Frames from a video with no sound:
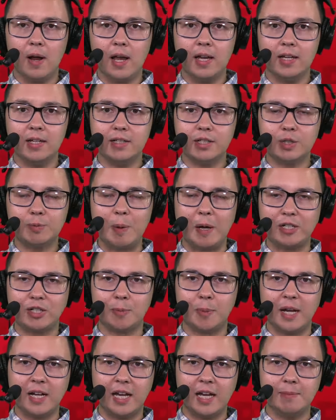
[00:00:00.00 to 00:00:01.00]
is sponsored
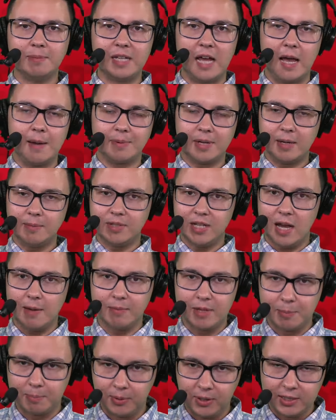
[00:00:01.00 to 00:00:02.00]
by Game Time. Game Time,
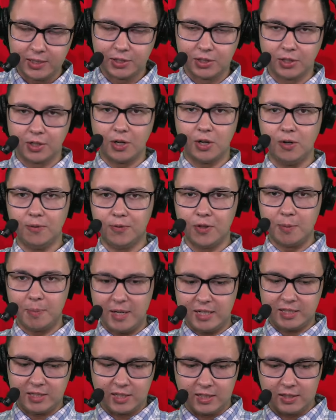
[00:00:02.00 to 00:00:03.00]
the place to go for the
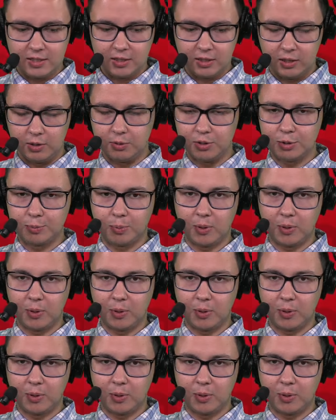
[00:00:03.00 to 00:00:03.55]
best seats, the lowest